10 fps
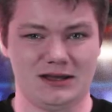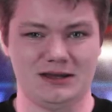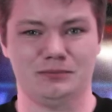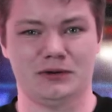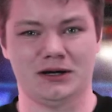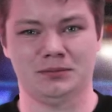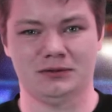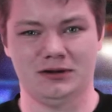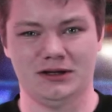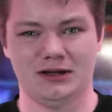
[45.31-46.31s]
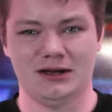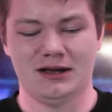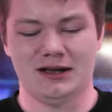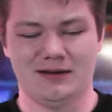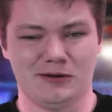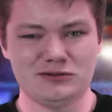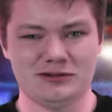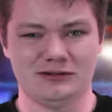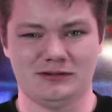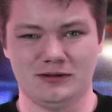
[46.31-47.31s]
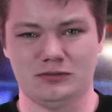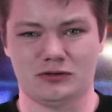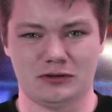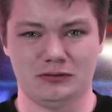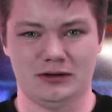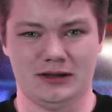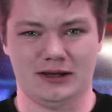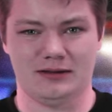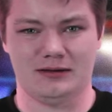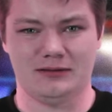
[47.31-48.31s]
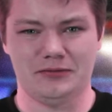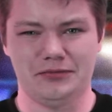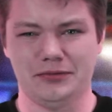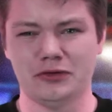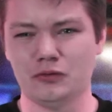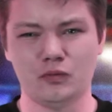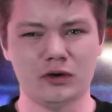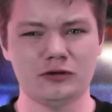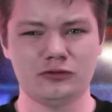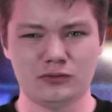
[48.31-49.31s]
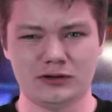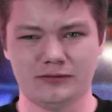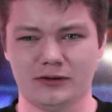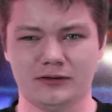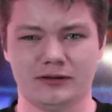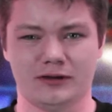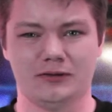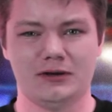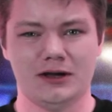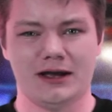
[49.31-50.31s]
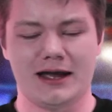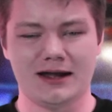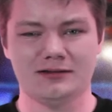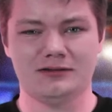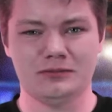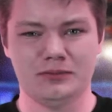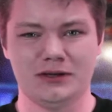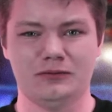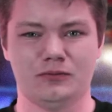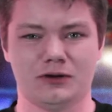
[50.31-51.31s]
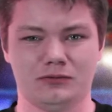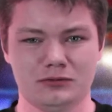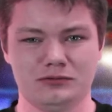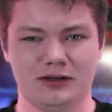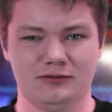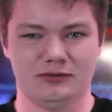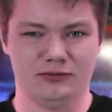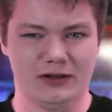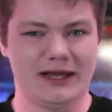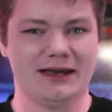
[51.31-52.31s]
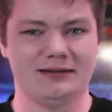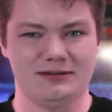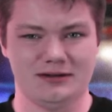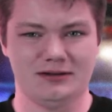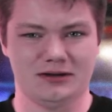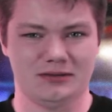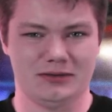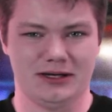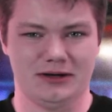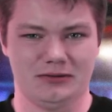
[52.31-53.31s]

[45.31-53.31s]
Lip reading: hit properly, it all just seemed thrown together. The worst one of all, though, had to be when Rusev's flag didn't come down.